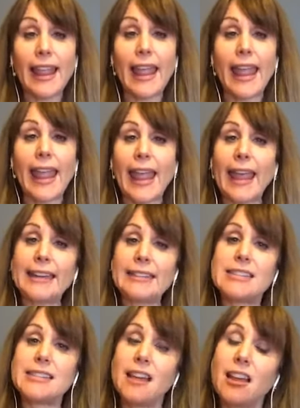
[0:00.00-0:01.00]
And
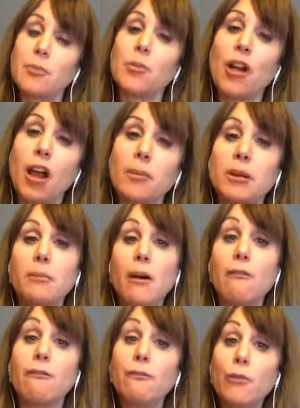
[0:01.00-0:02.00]
it's not a problem
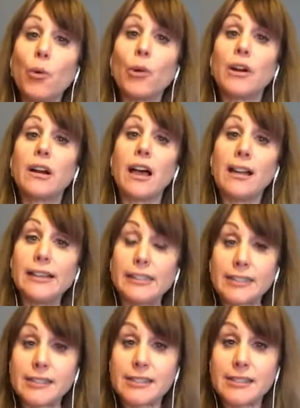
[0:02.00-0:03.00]
for
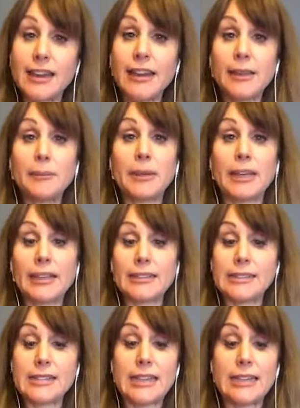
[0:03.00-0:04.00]
us
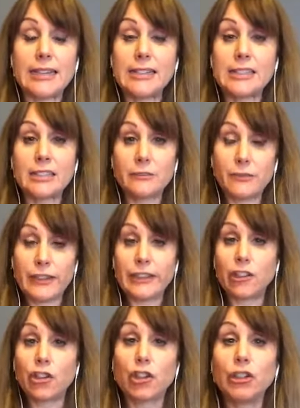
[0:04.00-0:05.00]
because he doesn't feel
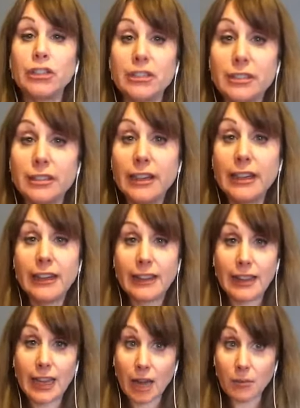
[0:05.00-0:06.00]
hurt that
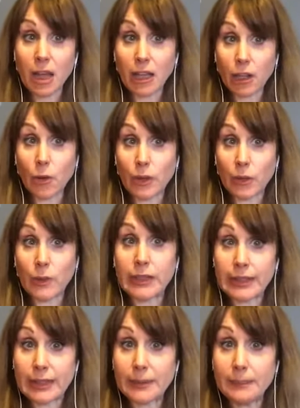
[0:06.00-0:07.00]
I'm not going with
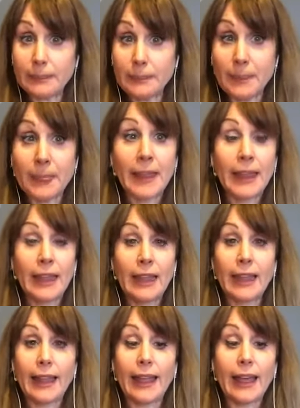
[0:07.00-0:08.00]
him.
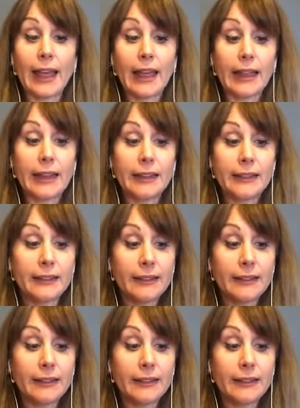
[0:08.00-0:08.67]
And